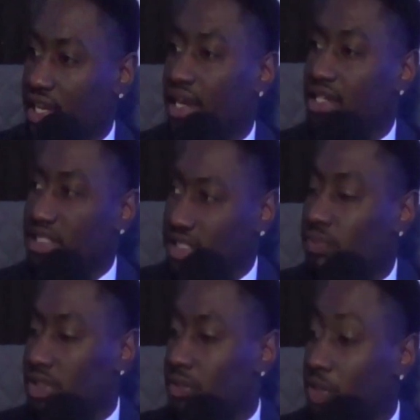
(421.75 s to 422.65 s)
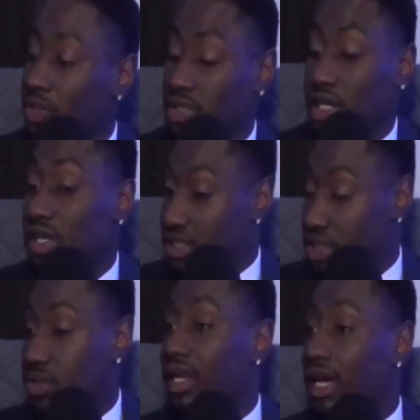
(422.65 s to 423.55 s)
this shit really works, until
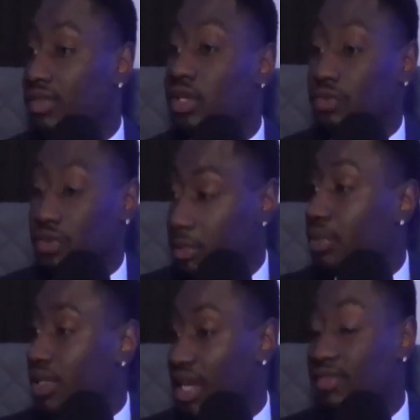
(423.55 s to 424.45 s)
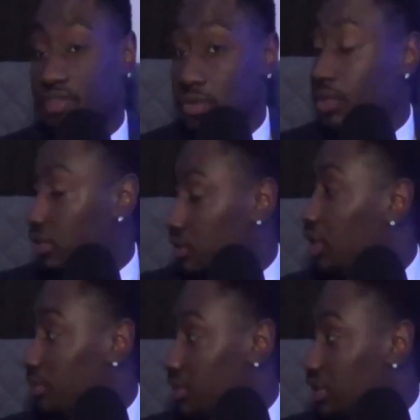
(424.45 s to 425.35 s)
you get out there and really put in that footwork. You know what
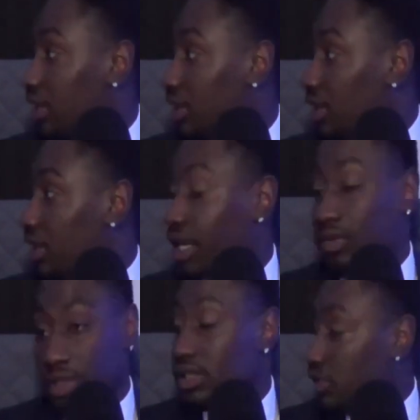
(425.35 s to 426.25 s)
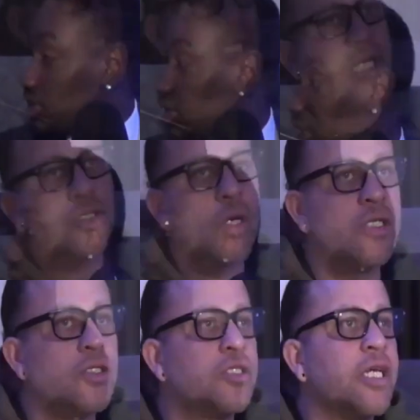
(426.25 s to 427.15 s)
I'm saying? Like, so what really can you say that you
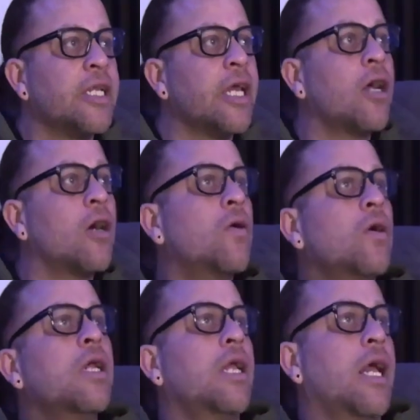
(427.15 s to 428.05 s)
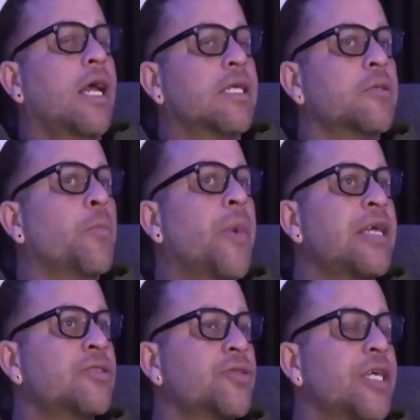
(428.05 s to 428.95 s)
understand now as a
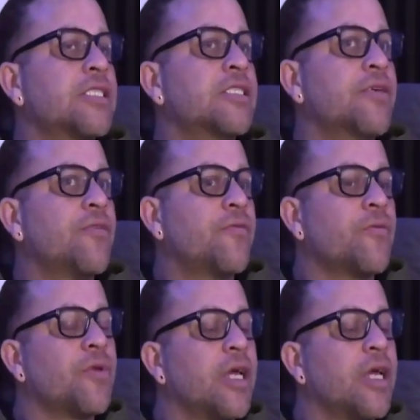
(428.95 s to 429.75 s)
manager that's different from, like,